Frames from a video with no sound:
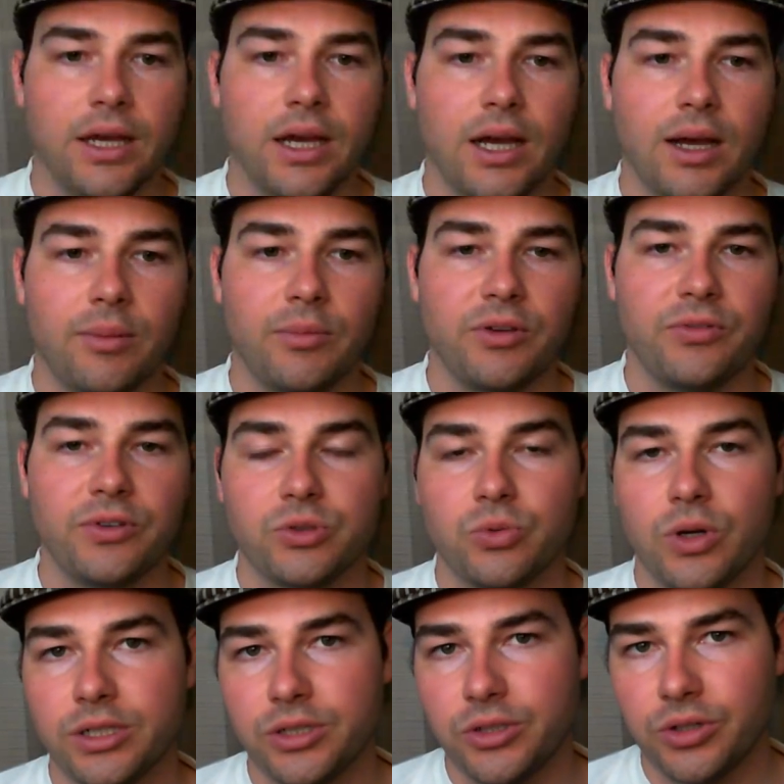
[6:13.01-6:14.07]
If it's
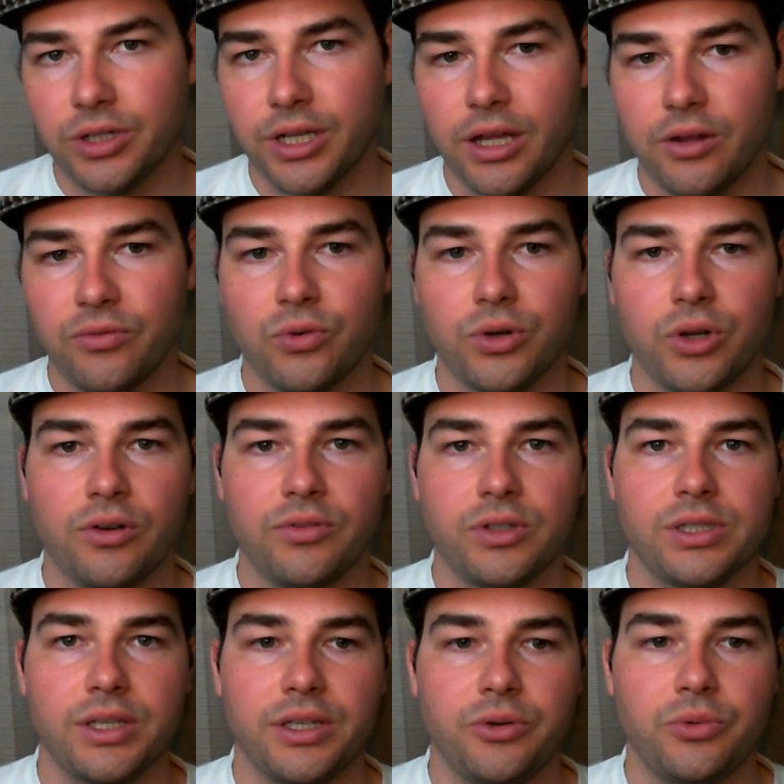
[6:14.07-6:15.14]
registered in California,
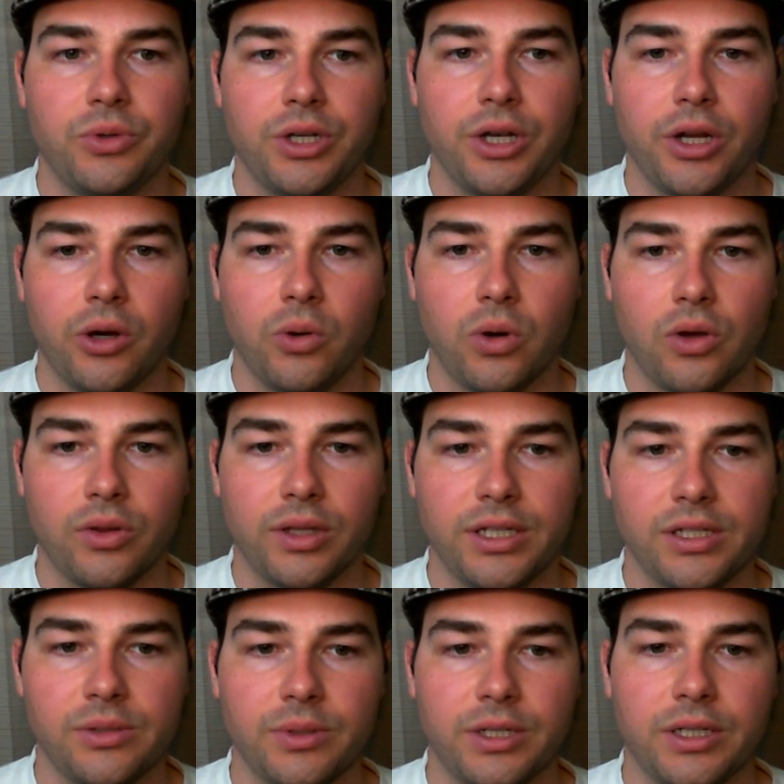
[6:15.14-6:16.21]
obviously you would know all
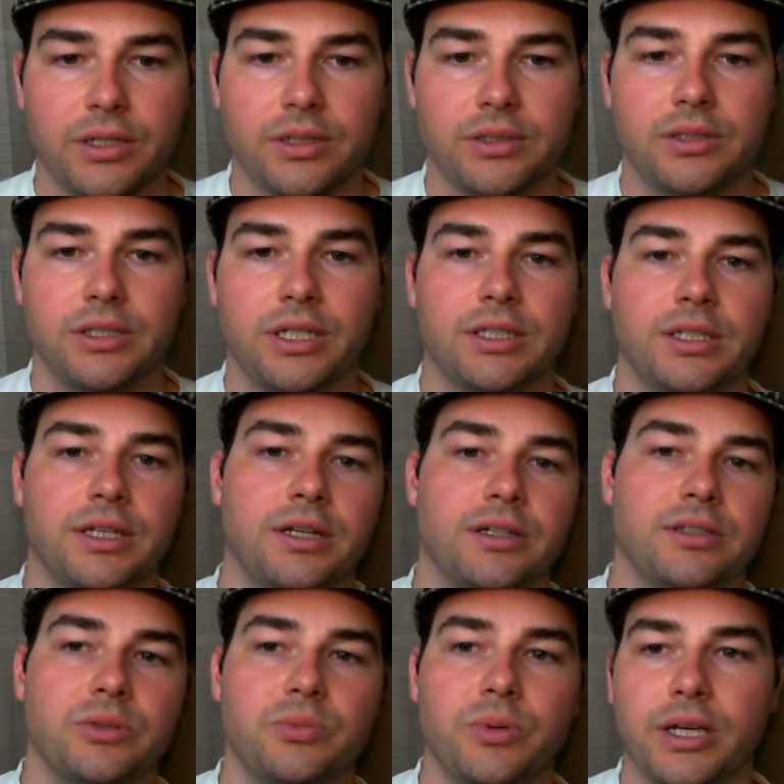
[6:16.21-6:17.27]
these because you have to get them
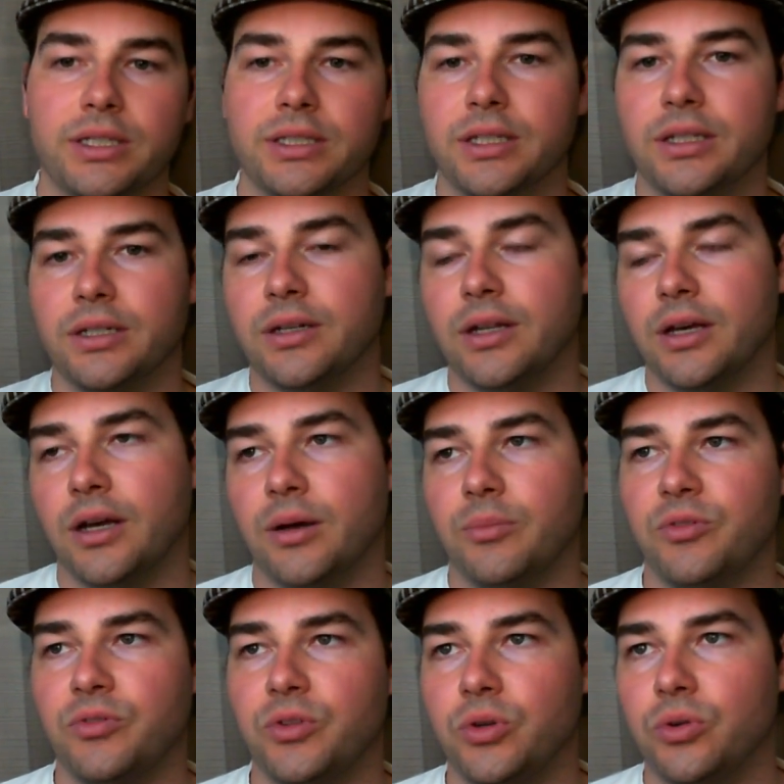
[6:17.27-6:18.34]
inspected.
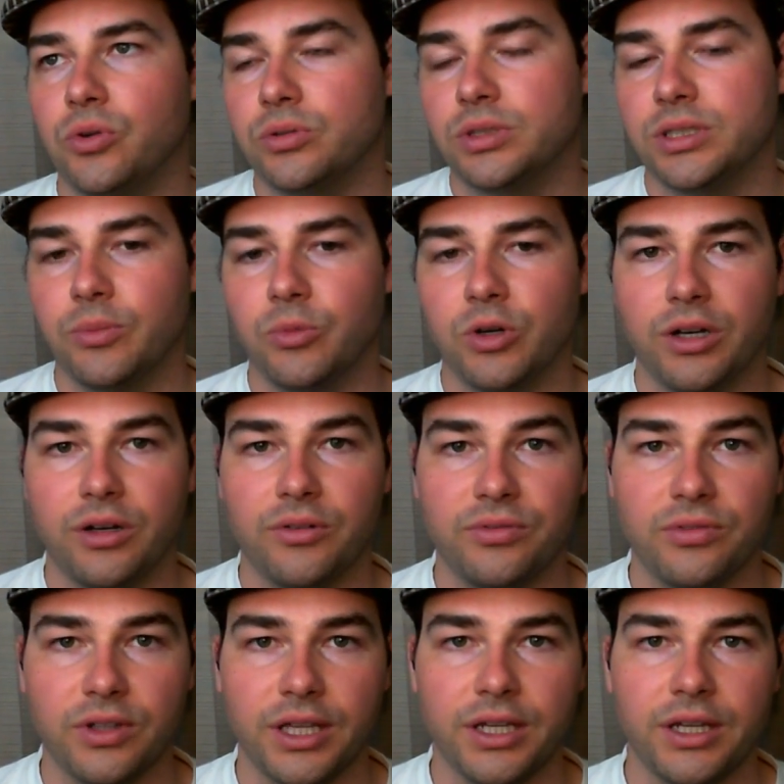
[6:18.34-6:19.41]
If you're someone in a
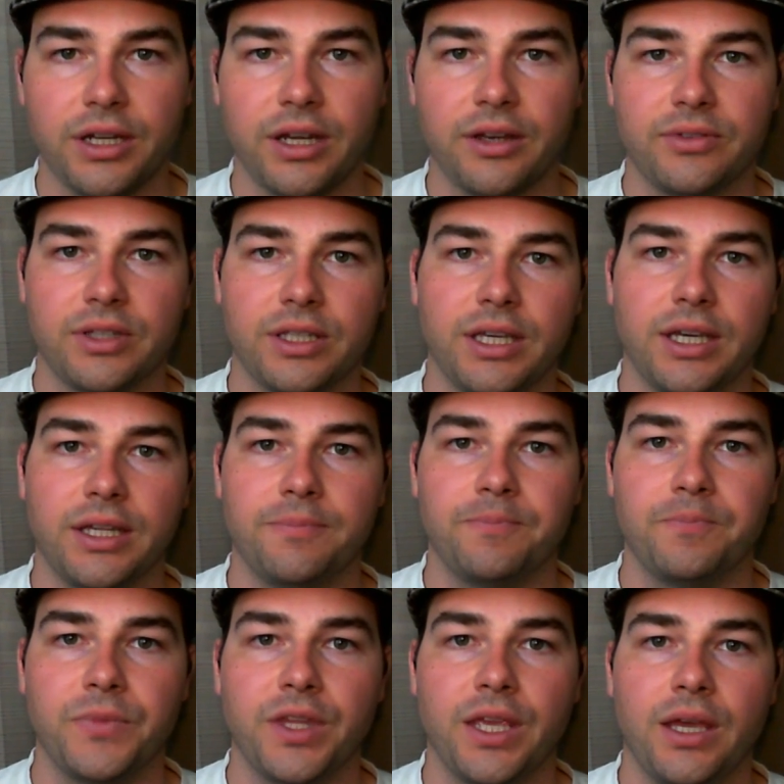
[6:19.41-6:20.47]
fleet, you'd have to get
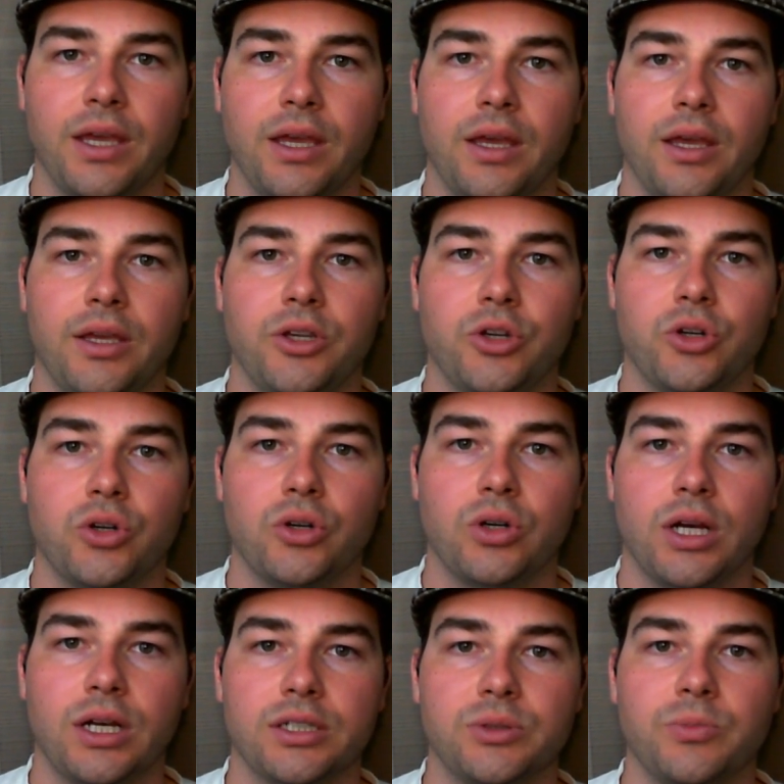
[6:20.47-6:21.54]

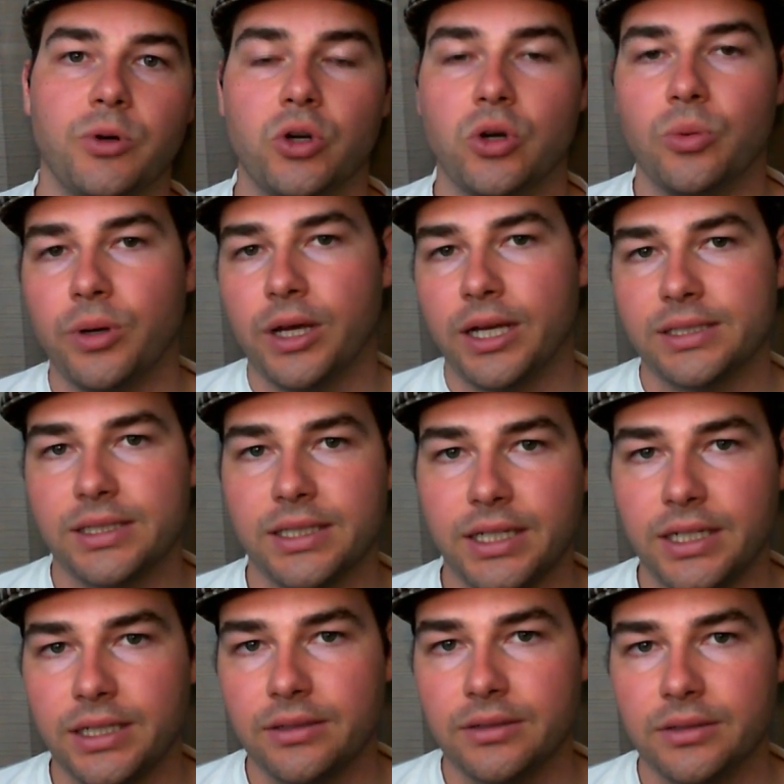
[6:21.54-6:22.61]
your smoke
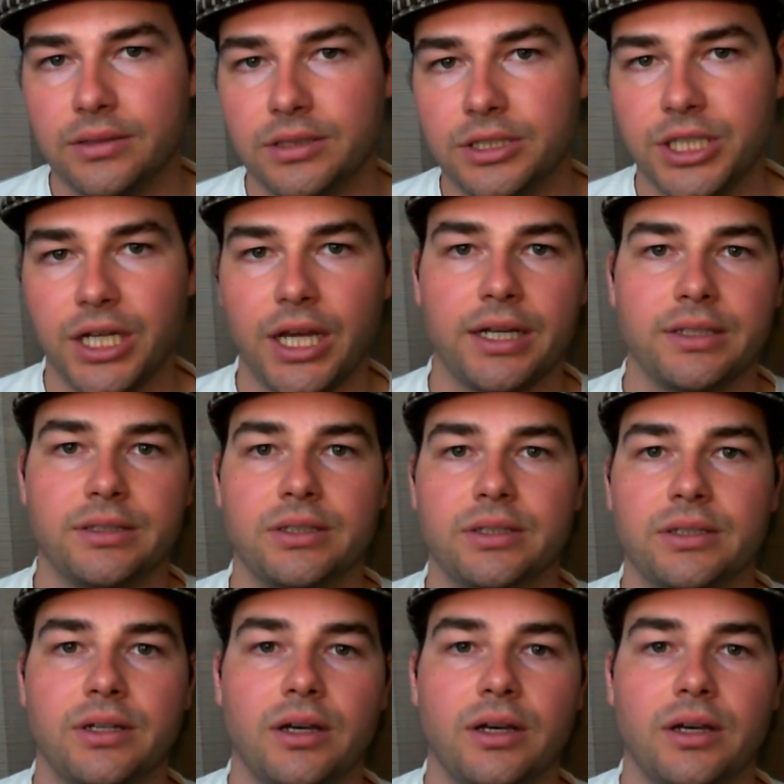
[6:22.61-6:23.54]
opacity checked,